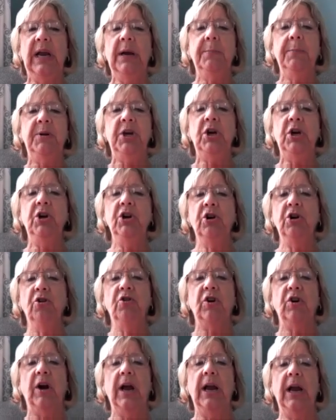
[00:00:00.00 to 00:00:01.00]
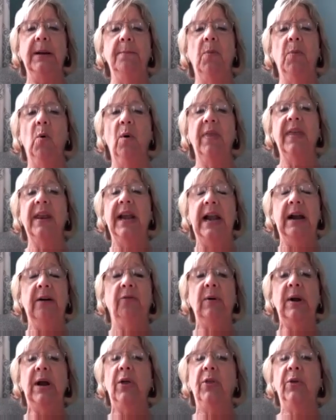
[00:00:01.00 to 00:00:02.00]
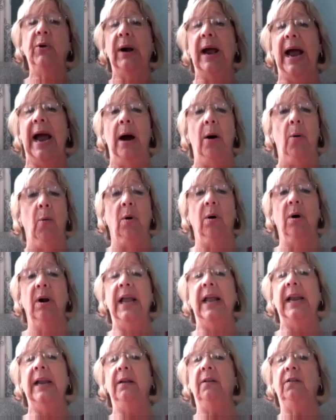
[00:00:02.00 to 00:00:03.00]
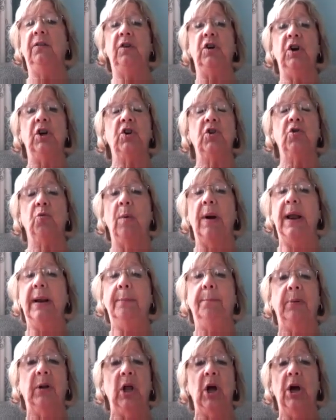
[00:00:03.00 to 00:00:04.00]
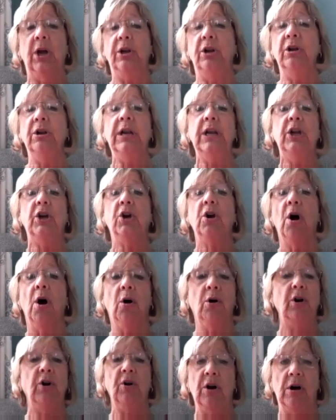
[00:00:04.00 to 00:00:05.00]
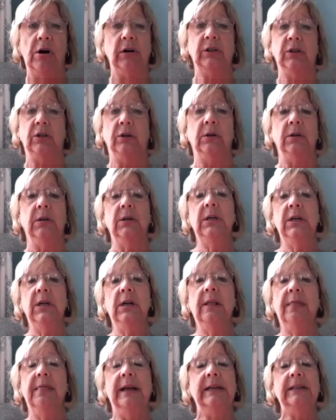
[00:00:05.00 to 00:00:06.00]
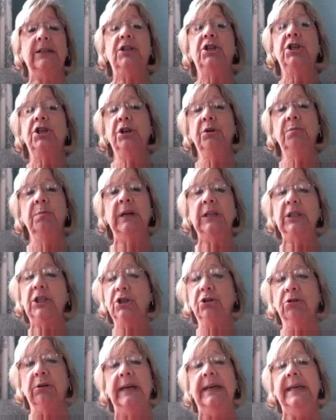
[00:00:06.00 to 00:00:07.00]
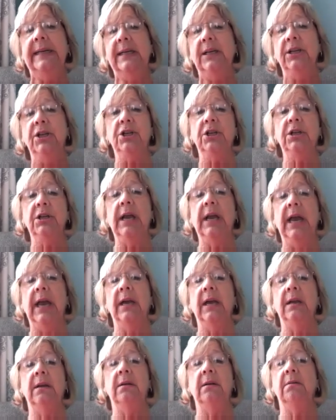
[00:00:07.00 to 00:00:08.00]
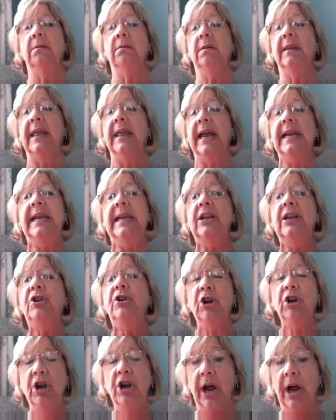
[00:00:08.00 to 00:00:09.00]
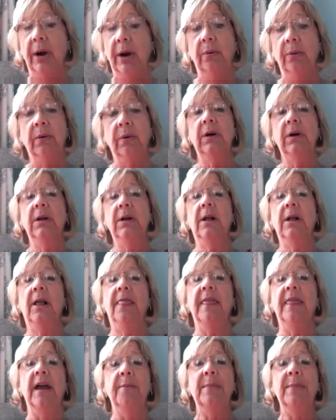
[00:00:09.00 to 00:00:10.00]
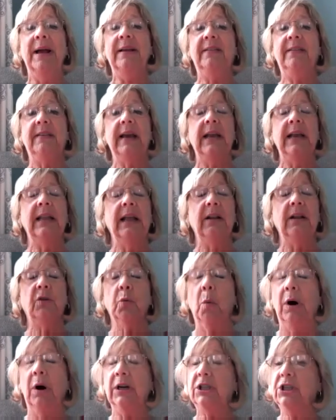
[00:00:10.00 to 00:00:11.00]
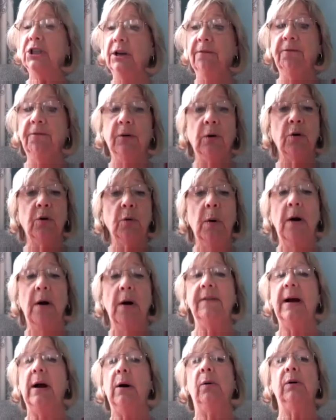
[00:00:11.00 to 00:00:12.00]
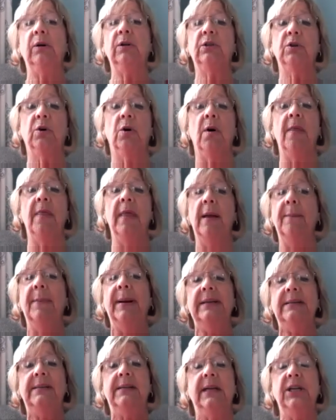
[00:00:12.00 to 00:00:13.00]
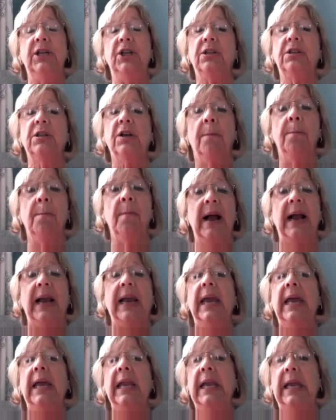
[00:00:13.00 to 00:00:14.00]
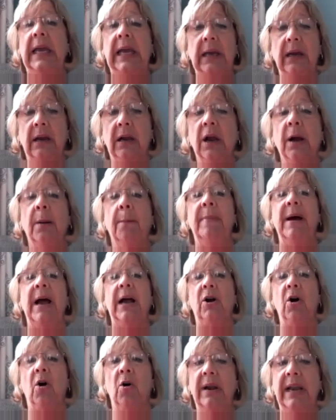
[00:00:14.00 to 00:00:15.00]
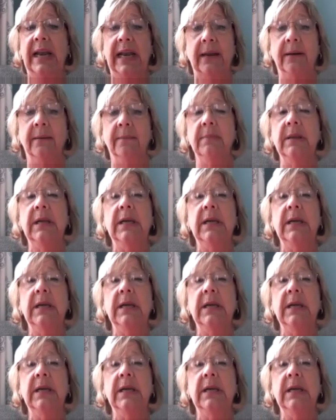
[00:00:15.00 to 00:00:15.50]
emptying your drain more than every other hour and it's just red blood, you need to call your doctor. That's too much drainage and they need to know. They may say, let's watch it for 12 hours, or they may say, just come back on in.